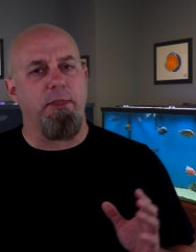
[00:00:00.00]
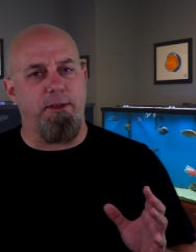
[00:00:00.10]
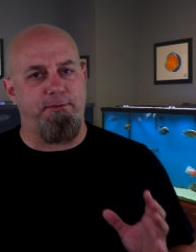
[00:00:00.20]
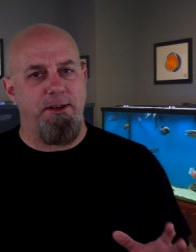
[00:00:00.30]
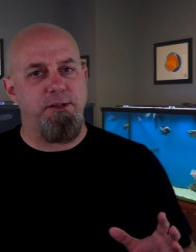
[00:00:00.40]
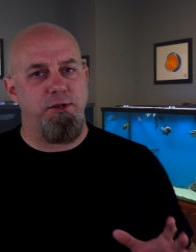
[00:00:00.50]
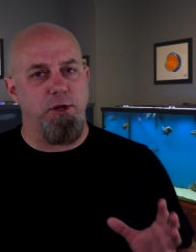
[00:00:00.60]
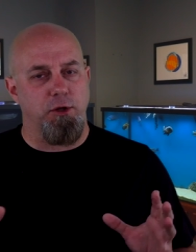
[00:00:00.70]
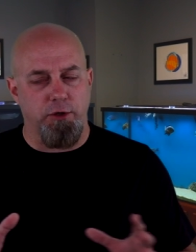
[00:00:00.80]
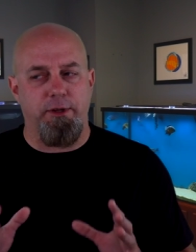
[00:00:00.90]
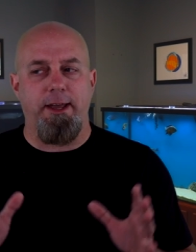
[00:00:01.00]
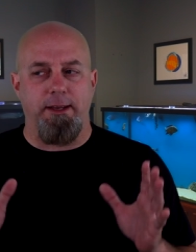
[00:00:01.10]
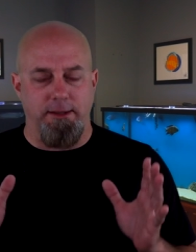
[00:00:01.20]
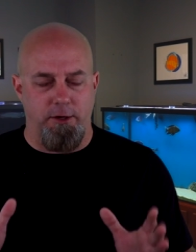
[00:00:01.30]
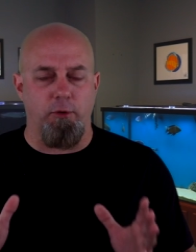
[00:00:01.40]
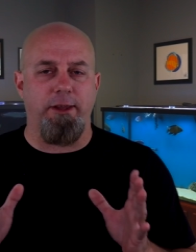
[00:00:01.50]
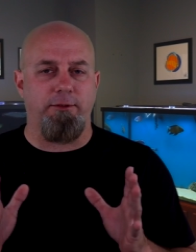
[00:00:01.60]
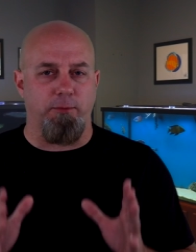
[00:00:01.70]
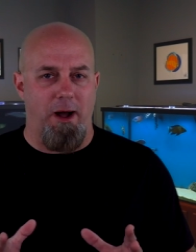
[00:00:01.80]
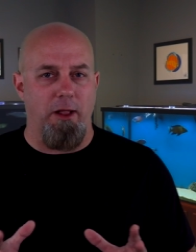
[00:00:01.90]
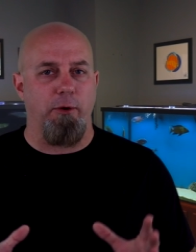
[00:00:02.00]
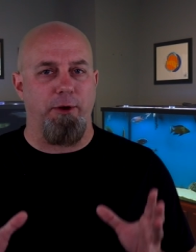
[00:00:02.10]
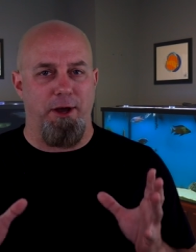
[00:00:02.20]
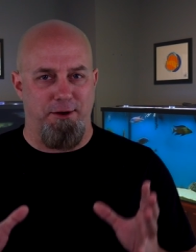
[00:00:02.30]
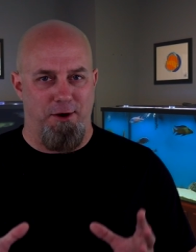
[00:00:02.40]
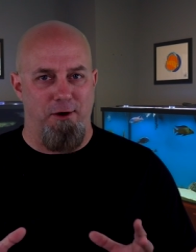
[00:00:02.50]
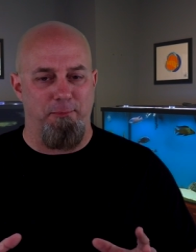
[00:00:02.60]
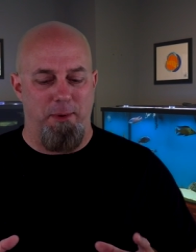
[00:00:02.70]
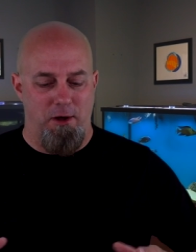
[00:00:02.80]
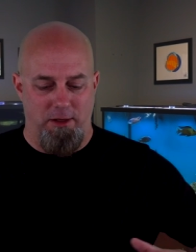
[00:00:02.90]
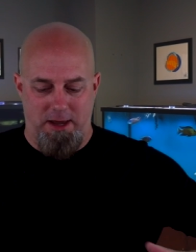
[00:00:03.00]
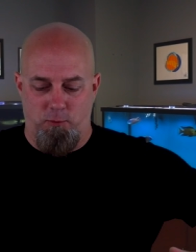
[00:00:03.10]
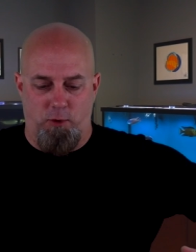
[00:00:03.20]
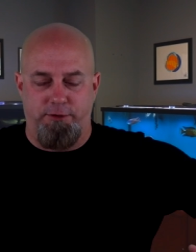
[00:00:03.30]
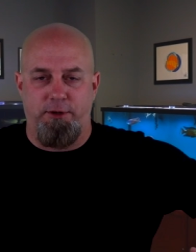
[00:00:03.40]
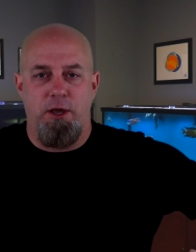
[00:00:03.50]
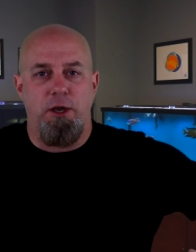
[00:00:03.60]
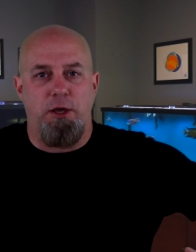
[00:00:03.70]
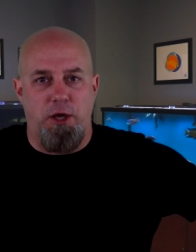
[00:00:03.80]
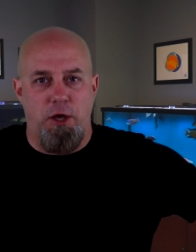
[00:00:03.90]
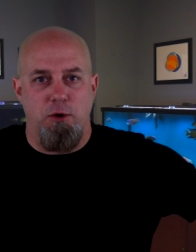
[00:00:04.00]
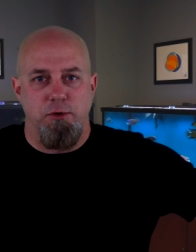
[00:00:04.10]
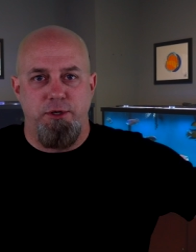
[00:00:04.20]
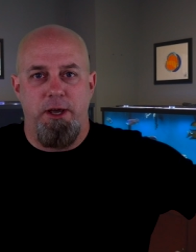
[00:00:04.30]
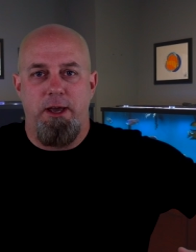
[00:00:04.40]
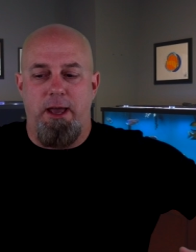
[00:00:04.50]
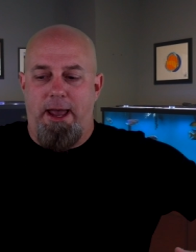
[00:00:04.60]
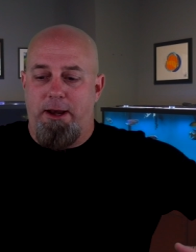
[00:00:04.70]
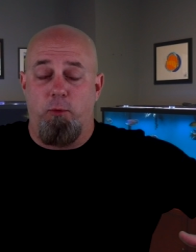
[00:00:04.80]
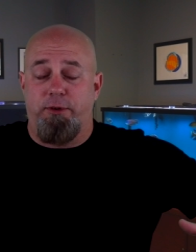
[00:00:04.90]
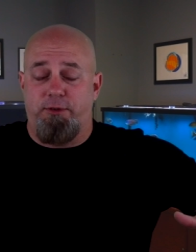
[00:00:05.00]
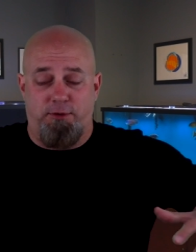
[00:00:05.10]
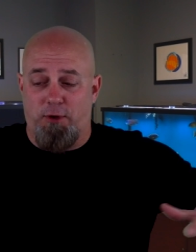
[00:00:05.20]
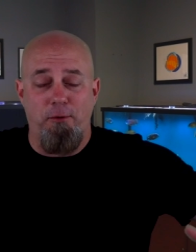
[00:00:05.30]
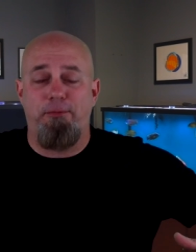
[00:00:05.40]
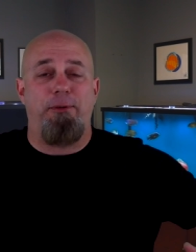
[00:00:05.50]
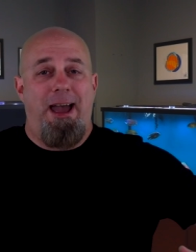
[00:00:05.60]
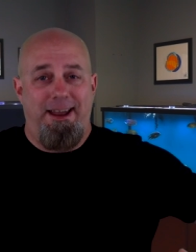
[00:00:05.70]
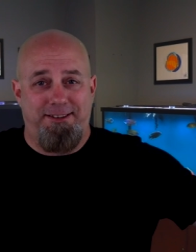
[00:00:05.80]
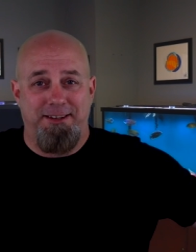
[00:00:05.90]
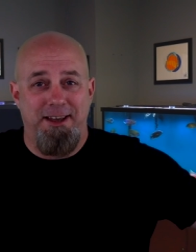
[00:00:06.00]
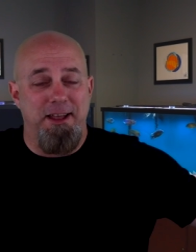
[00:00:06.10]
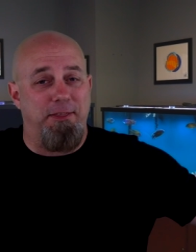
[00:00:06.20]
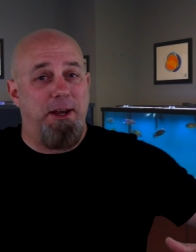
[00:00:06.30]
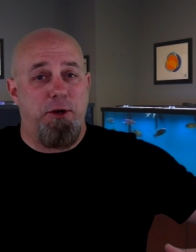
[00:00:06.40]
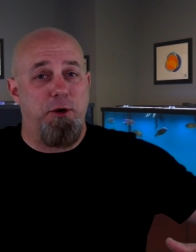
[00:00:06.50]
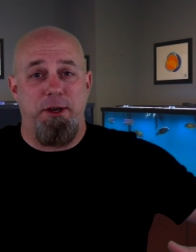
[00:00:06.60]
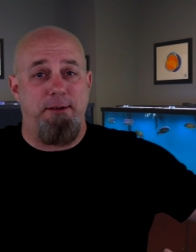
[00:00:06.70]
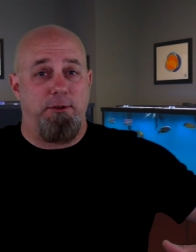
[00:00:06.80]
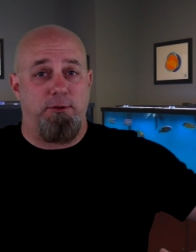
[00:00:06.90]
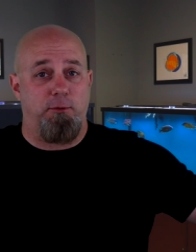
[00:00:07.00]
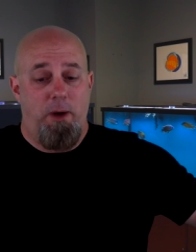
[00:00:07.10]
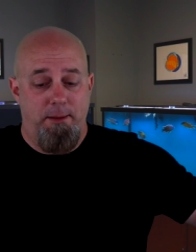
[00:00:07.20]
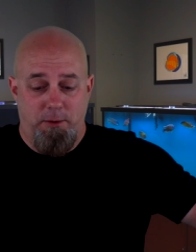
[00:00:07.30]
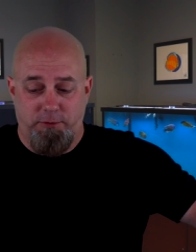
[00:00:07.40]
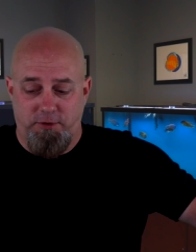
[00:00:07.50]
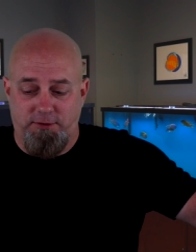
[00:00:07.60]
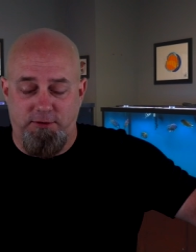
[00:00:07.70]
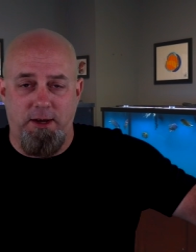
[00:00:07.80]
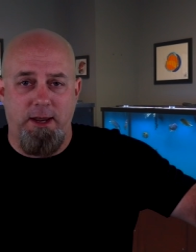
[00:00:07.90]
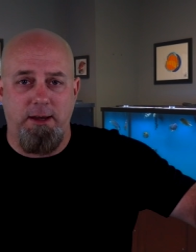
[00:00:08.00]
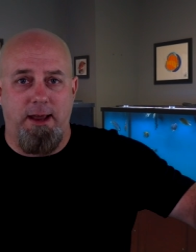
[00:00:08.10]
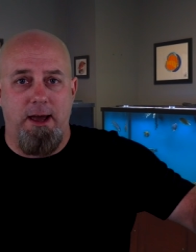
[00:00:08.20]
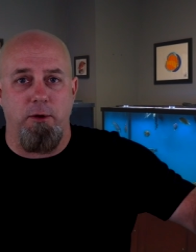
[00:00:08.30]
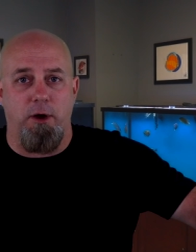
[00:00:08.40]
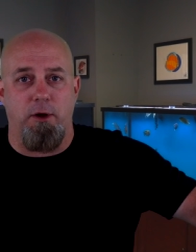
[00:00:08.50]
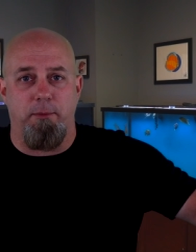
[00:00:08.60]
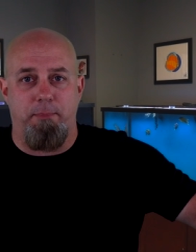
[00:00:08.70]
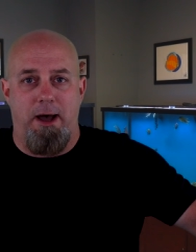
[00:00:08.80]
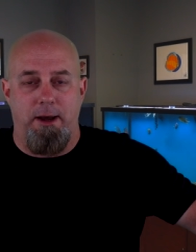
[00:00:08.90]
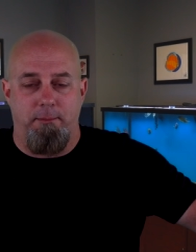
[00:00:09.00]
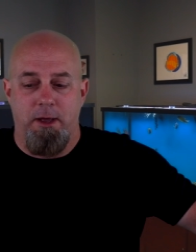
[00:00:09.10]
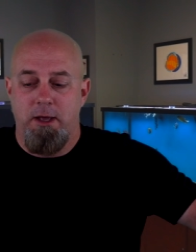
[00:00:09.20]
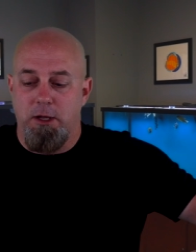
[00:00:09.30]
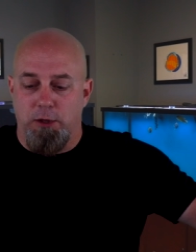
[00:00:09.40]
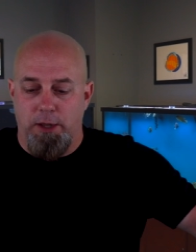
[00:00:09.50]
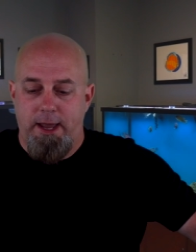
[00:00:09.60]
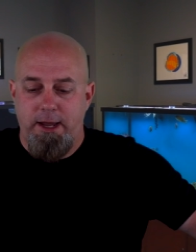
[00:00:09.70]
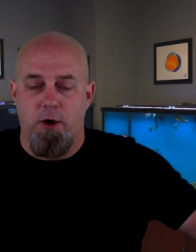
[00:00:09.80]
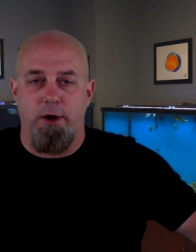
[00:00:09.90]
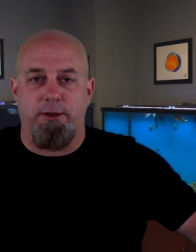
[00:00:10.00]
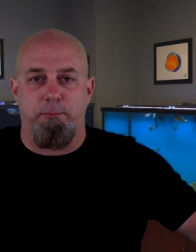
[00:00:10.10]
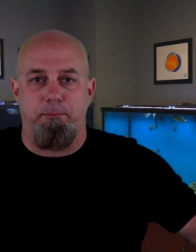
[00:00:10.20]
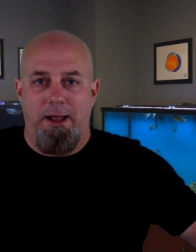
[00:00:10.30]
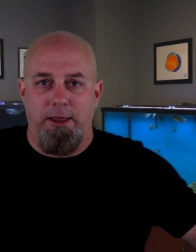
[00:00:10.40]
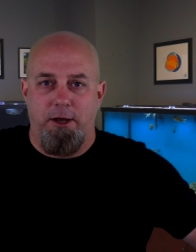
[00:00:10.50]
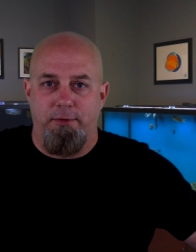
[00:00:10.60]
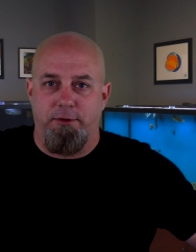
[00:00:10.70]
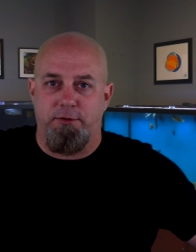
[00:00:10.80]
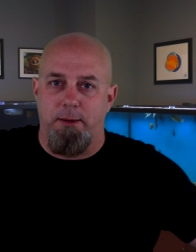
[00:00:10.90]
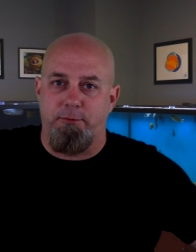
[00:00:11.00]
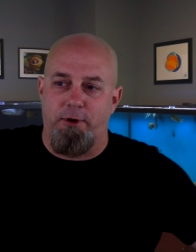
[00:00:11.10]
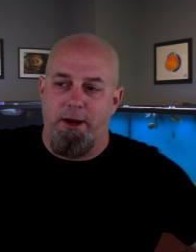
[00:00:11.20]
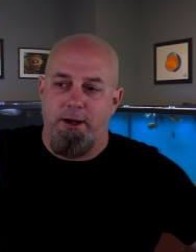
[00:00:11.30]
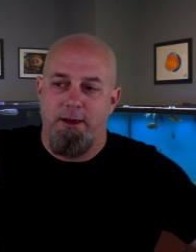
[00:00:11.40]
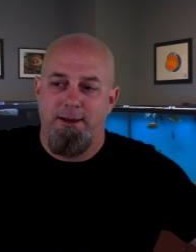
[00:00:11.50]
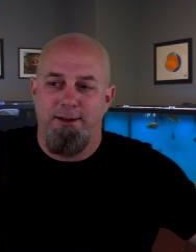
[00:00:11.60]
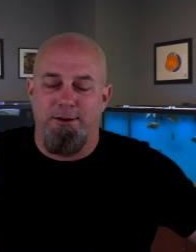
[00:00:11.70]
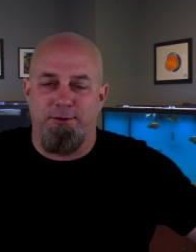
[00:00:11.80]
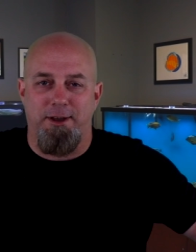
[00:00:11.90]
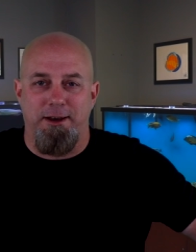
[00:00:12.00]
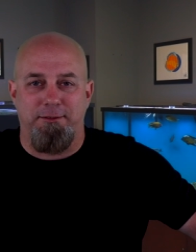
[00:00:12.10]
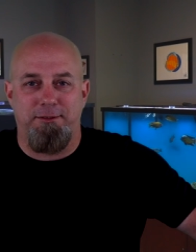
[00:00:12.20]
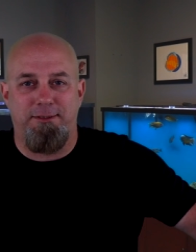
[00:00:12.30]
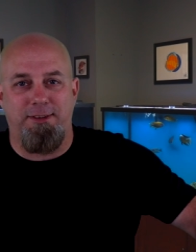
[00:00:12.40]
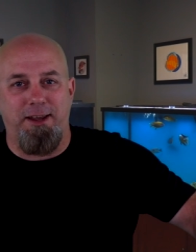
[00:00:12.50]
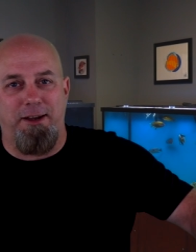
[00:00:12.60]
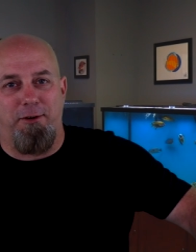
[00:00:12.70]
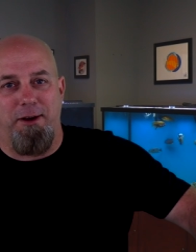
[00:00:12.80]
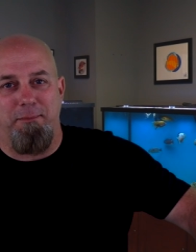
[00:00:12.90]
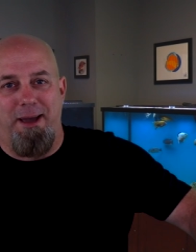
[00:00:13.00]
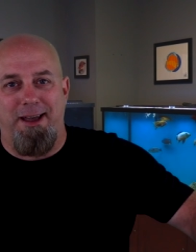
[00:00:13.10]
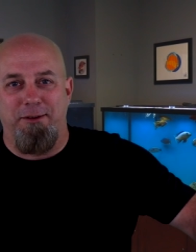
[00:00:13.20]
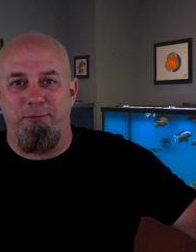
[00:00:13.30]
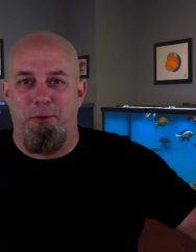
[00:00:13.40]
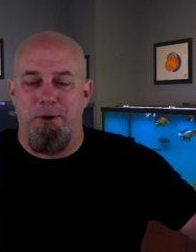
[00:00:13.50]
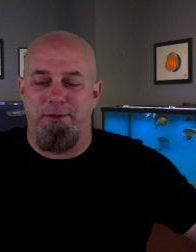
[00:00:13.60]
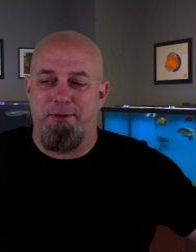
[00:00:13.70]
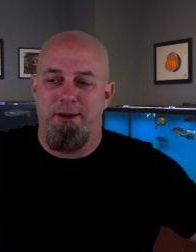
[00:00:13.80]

The fish looked like it literally swallowed a golf ball. It was huge and it was so fat that it couldn't even swim. It was just sitting down on the bottom, laying on its belly on the substrate, just kind of teetering back and forth